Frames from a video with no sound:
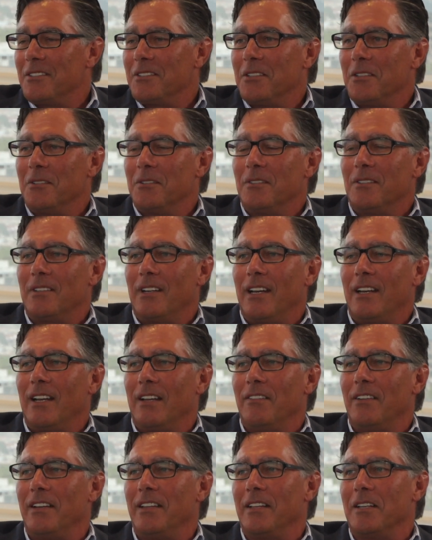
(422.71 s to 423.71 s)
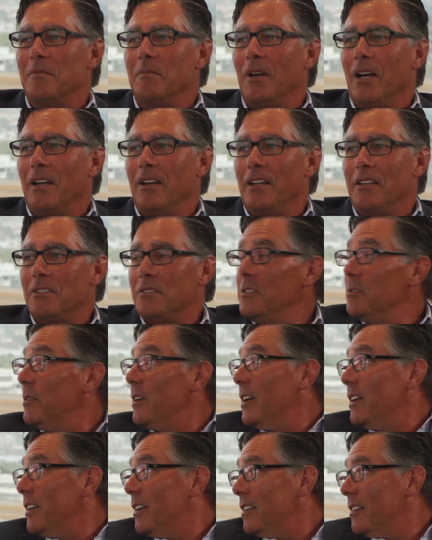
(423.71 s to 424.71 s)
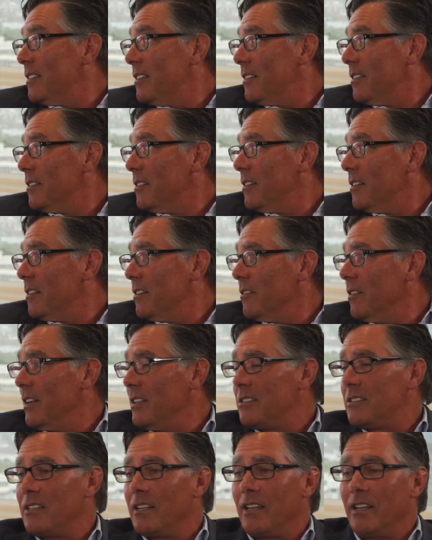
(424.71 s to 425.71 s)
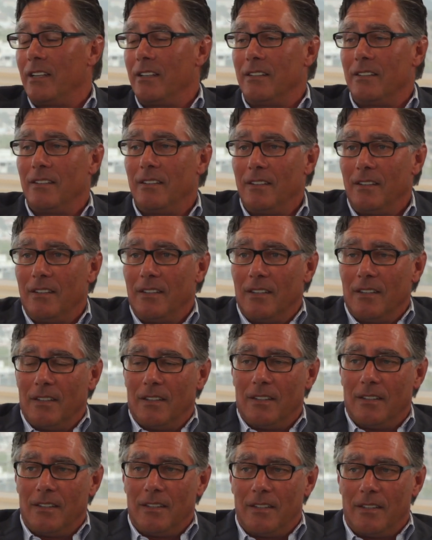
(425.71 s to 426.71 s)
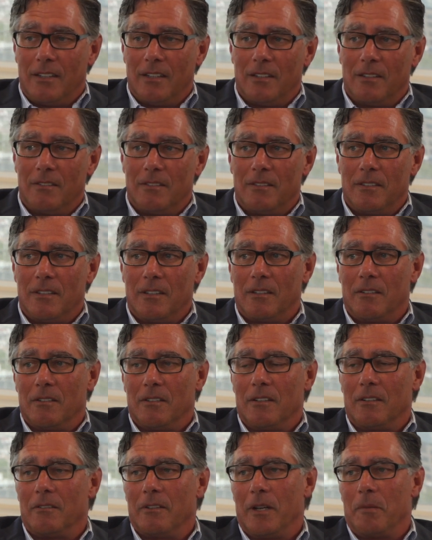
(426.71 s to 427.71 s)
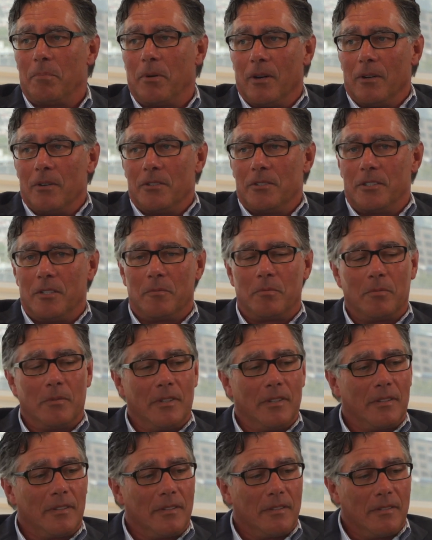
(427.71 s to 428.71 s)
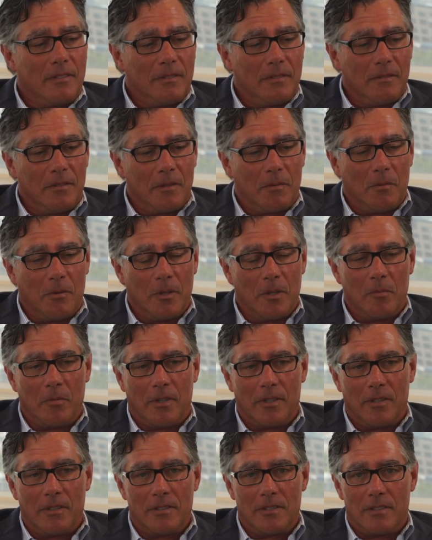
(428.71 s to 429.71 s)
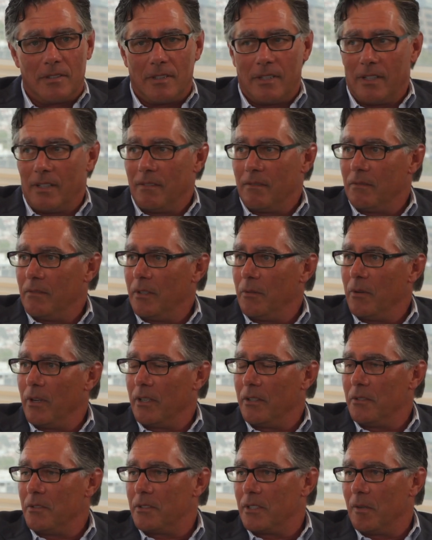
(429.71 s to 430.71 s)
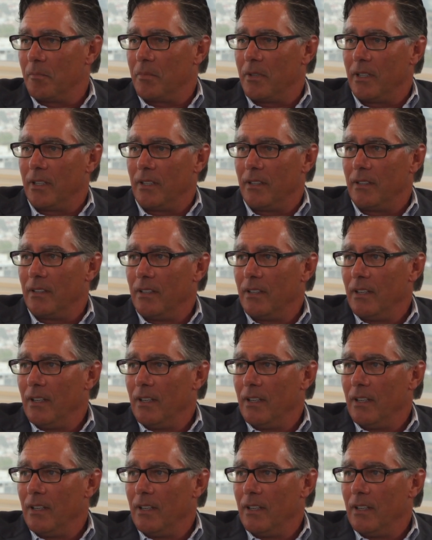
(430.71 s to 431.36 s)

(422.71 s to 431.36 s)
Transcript: So I didn't have anything in mind. I just knew we had a great site, you know, a great partnership with Warner Brothers, and we wanted to do something.